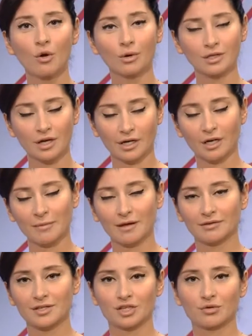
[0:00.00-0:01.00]
We're talking
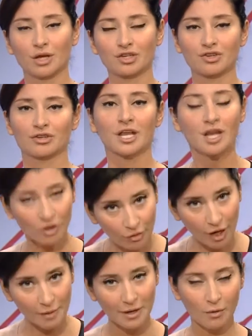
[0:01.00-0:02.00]
about the situation in
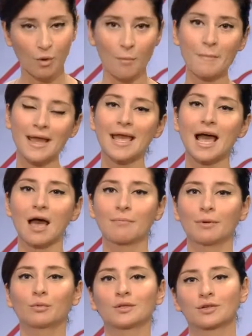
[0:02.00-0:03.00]
Crimea, what may
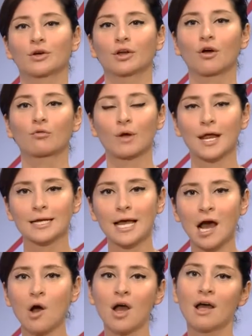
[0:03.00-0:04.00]
happen, what's going on right
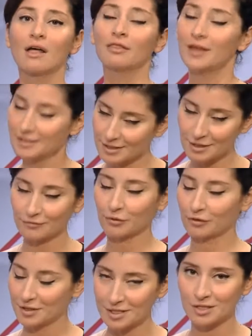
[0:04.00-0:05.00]
now. That's it
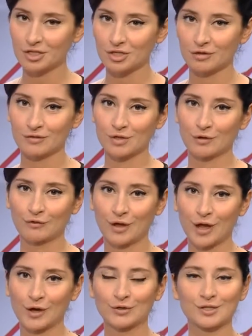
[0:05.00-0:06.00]
for this edition of
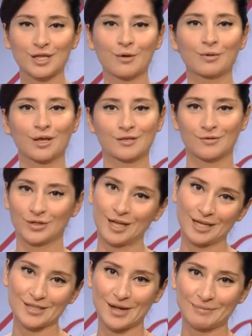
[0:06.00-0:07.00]
Sophie & Co. Stay with us for the
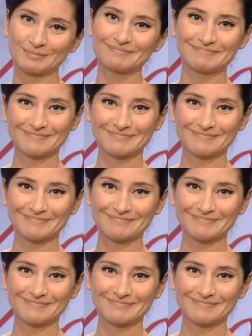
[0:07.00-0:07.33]
next time.